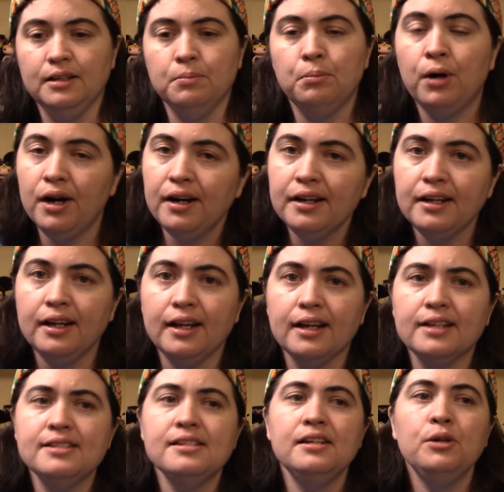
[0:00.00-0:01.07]
marketing
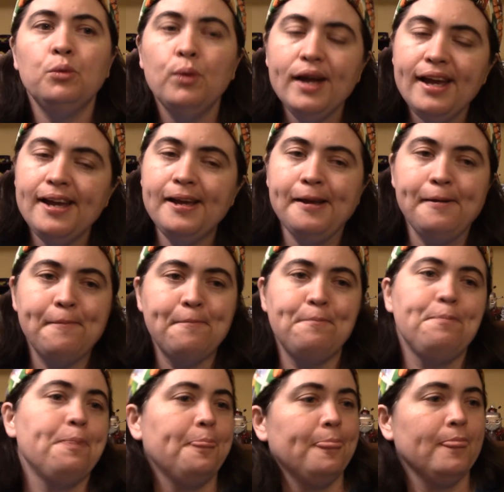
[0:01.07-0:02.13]
because, in a way,
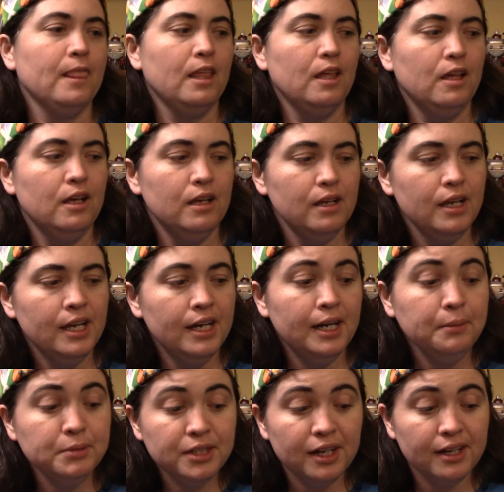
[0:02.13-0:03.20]
and
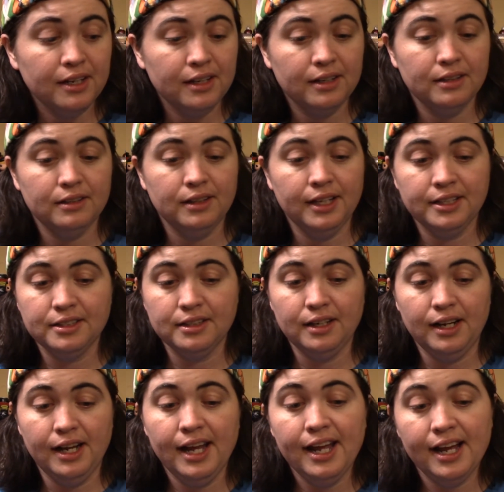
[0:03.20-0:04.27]
I'm talking like,
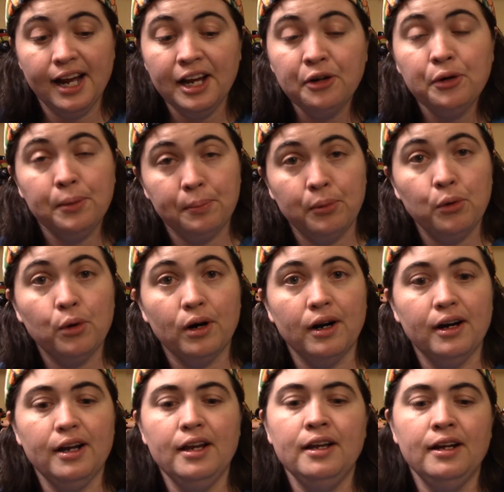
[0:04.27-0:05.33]
hey, I grew up
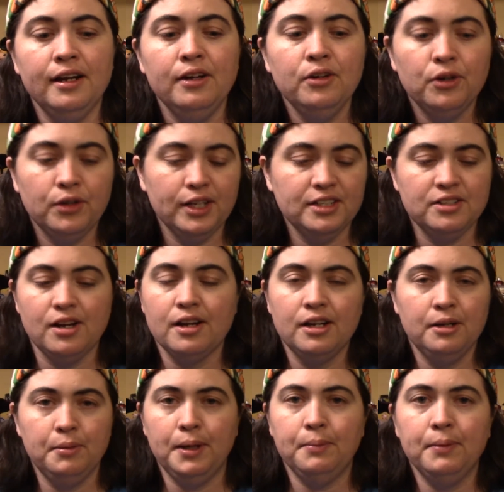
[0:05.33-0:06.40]
poor, and I know like talking
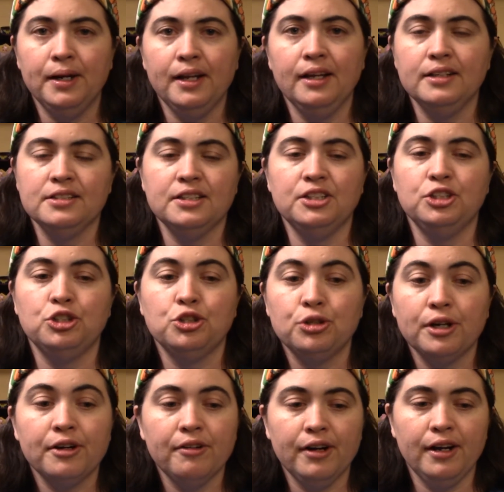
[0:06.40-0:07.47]
about money is such a
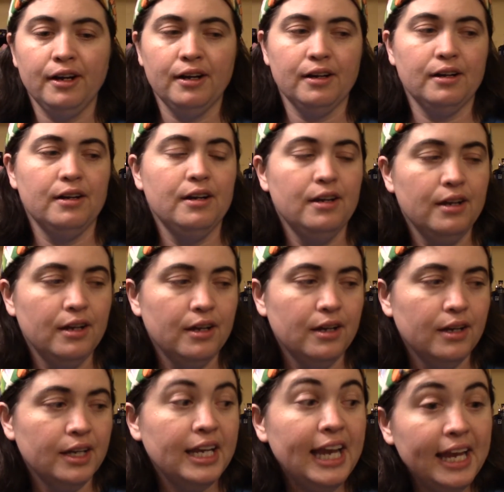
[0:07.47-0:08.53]
triggering,
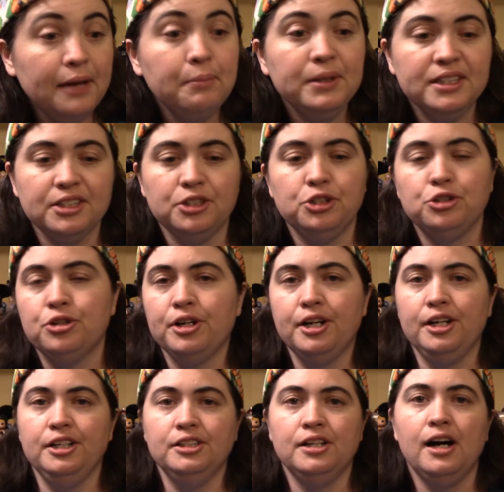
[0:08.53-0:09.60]
can be such a
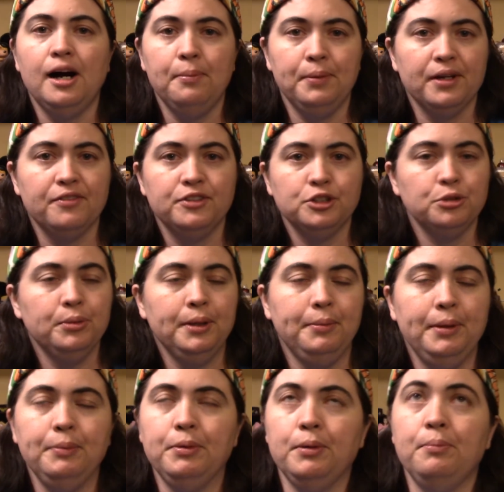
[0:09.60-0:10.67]
triggering topic for so many
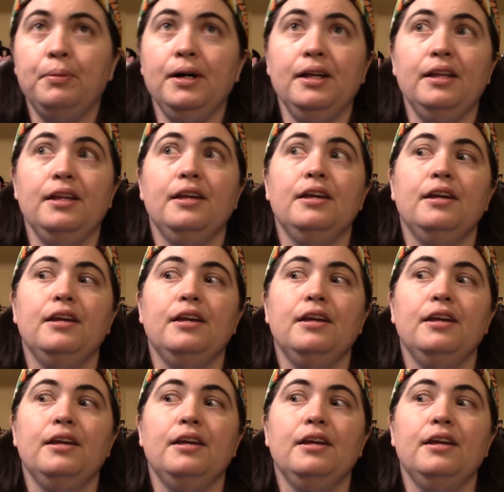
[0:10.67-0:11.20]
people, but